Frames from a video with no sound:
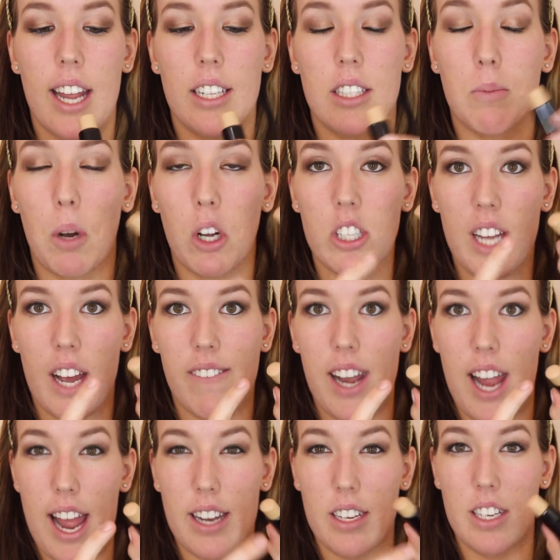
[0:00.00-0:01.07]
It's supposed to have an
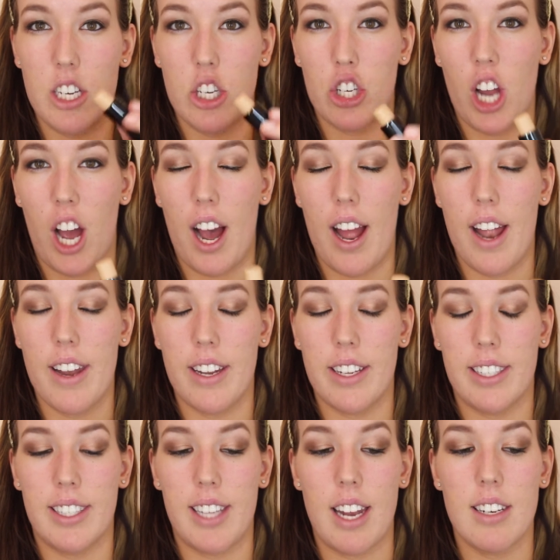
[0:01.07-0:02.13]
anti-shine
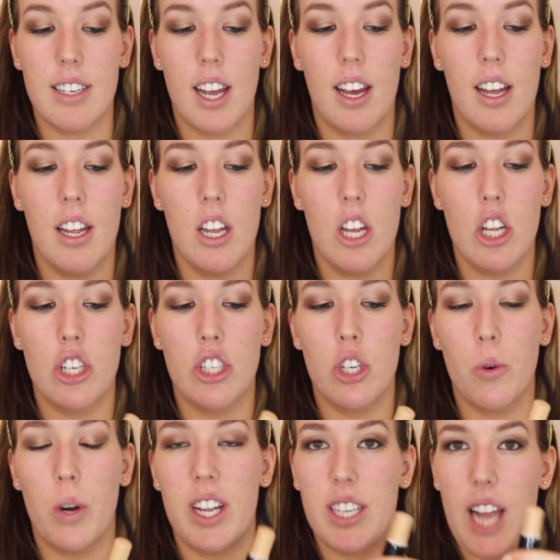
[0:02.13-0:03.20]
center
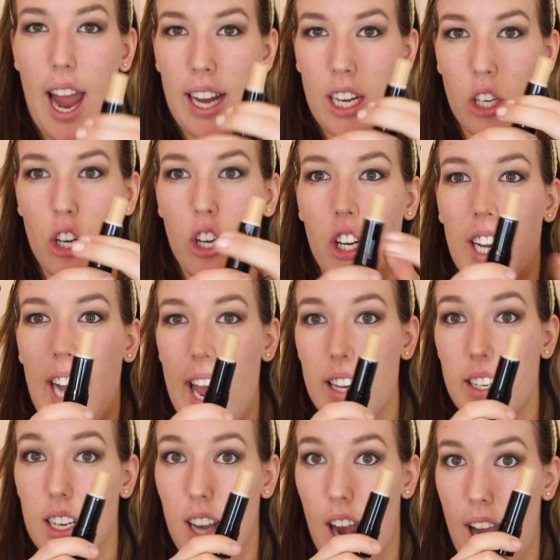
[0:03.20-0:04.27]
to it and you
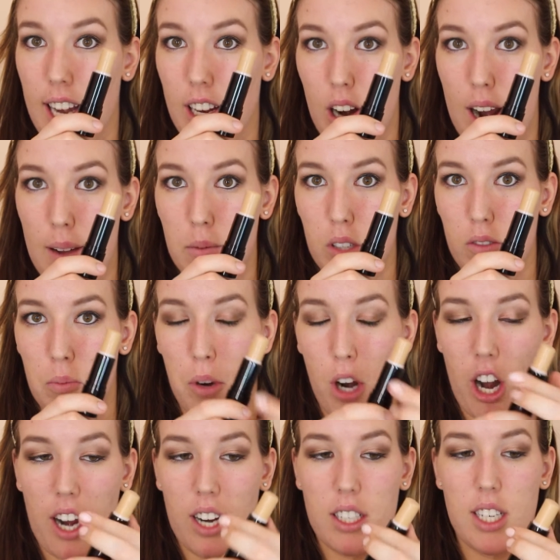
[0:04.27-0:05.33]
get 9 grams of
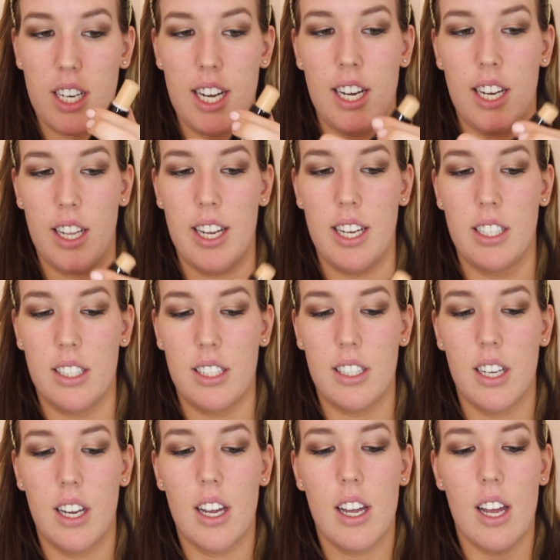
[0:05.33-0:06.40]
product in this
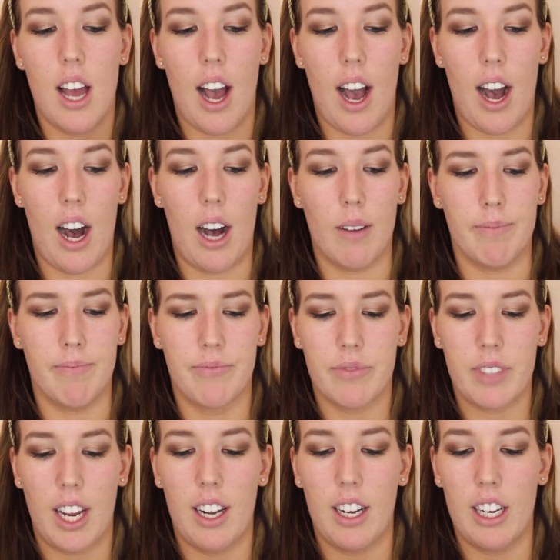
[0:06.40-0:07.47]

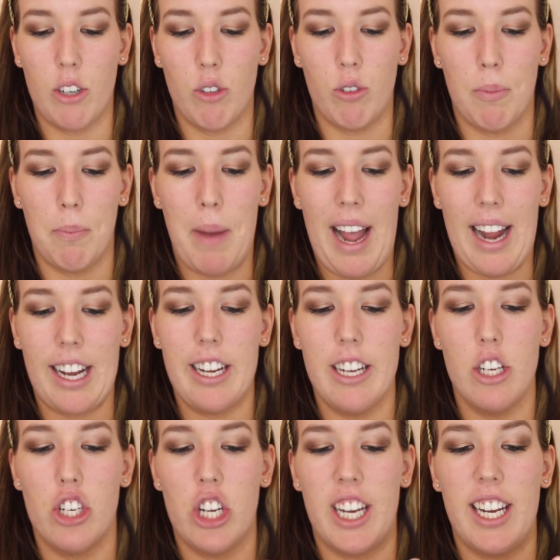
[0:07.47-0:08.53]
little
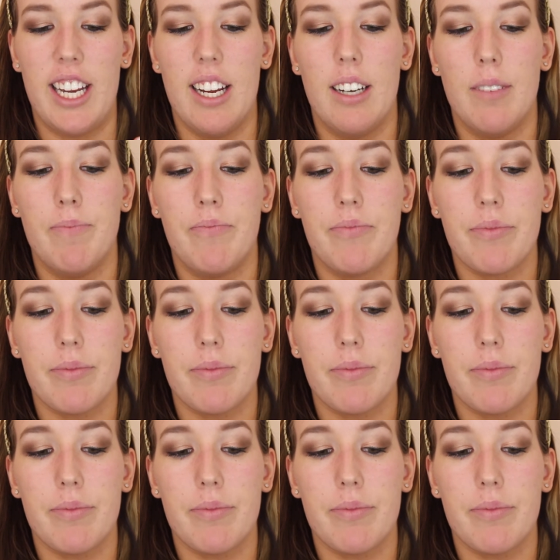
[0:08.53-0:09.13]
package here.